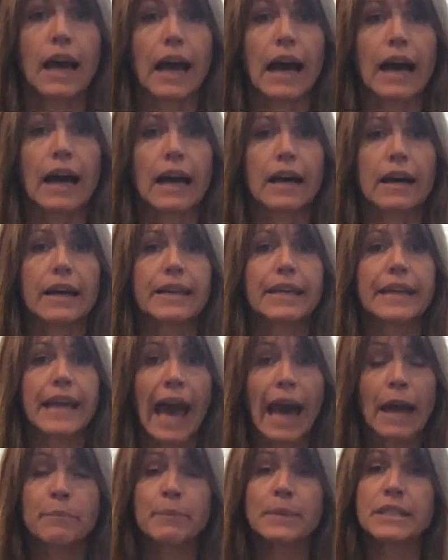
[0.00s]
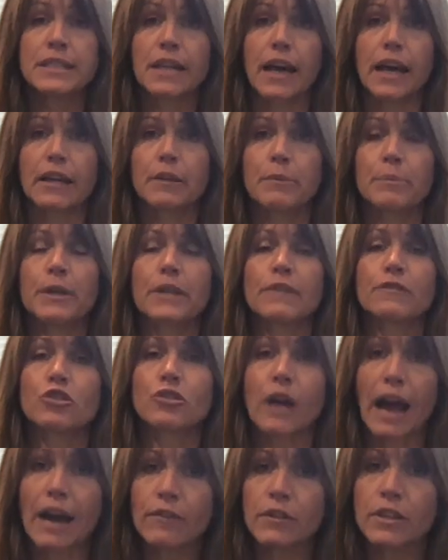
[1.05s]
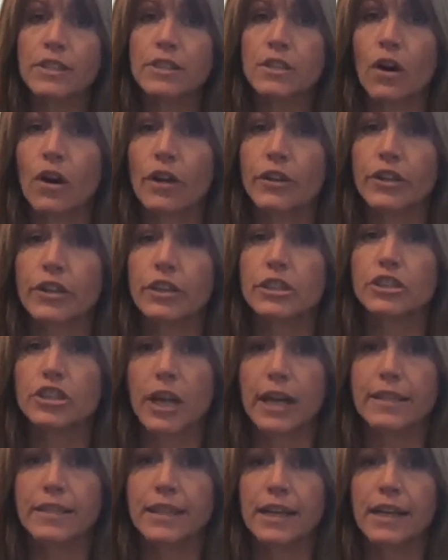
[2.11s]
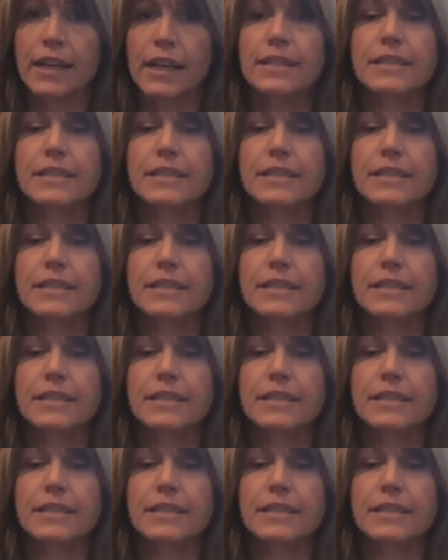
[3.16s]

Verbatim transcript: Uh, it can be done, but if travel is on your agenda,